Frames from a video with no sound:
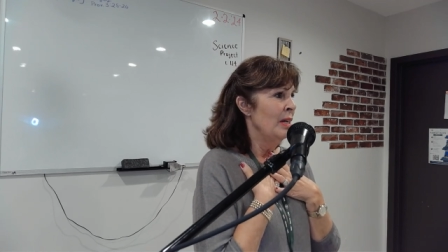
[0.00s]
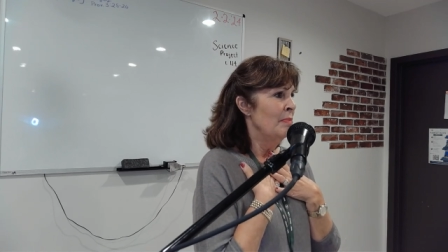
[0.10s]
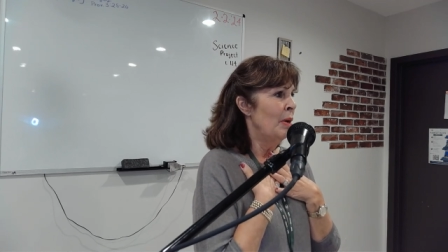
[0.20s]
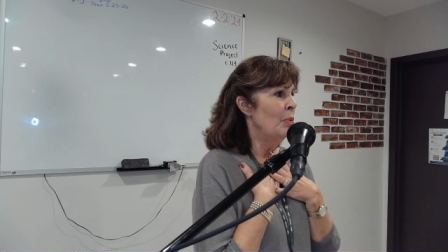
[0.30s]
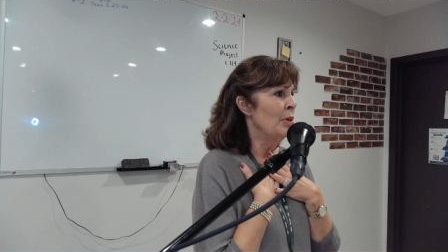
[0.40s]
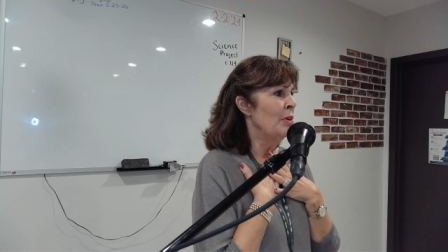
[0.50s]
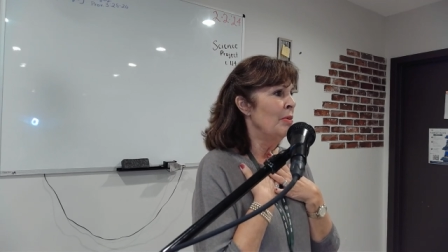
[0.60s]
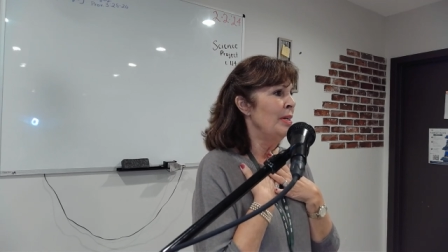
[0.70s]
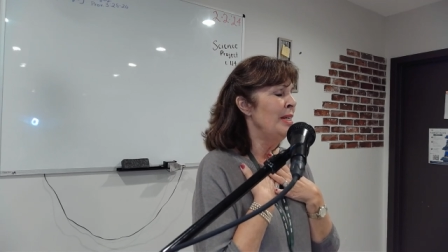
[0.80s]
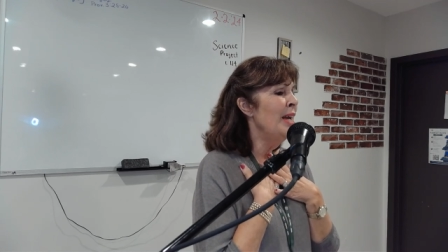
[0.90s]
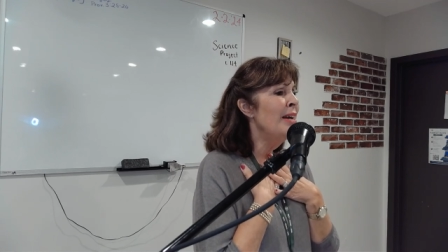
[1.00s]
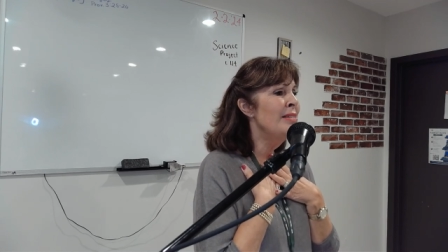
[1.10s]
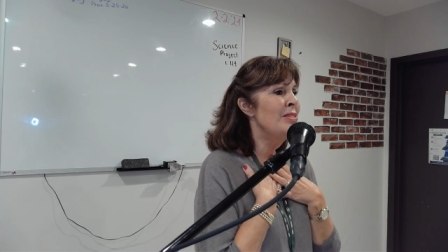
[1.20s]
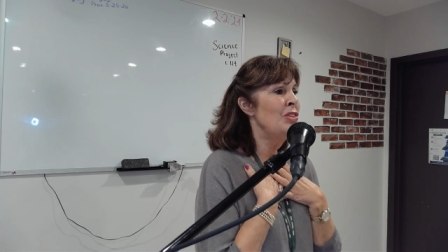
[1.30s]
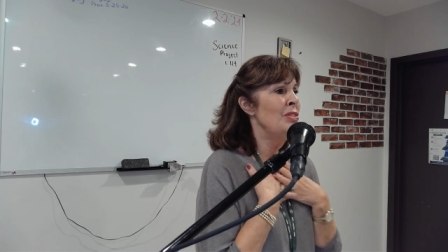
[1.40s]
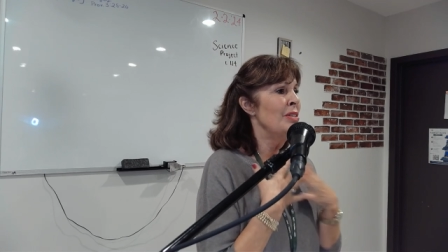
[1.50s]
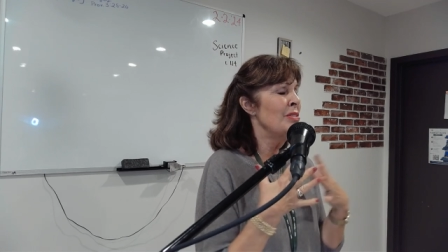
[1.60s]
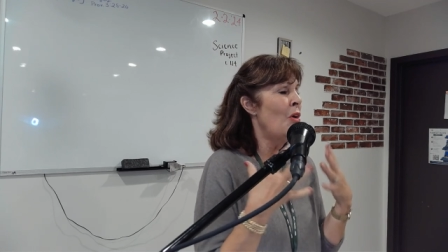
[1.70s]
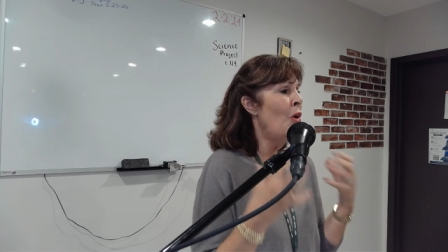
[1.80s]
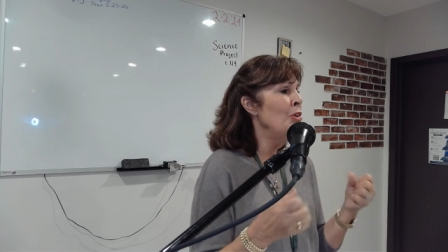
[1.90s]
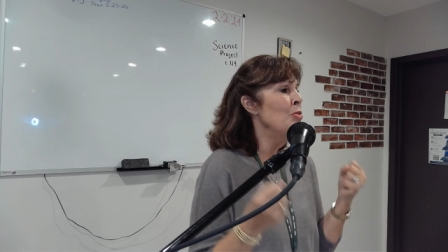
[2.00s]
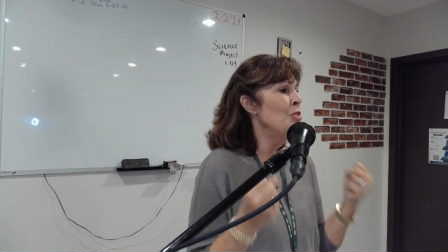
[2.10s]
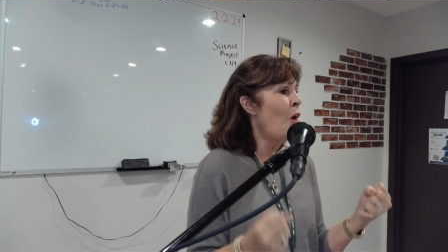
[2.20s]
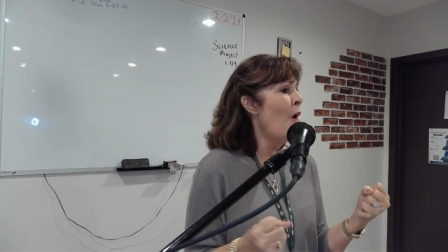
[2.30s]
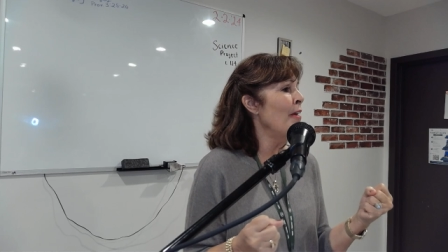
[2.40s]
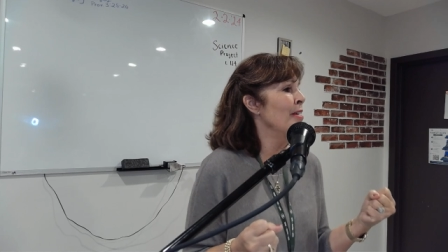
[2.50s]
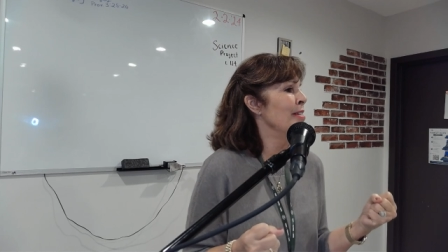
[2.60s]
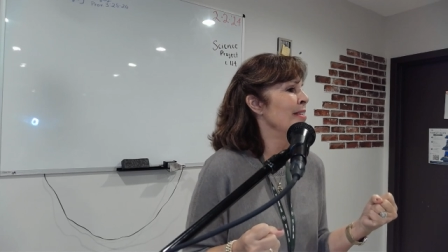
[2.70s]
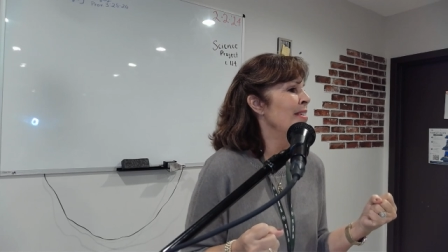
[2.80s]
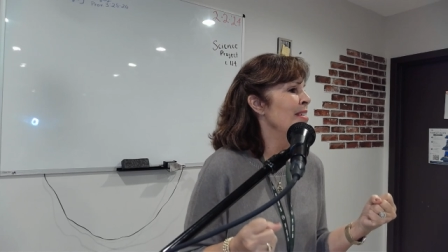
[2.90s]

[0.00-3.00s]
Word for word: but we're going, Yes, Jesus, all you taught us.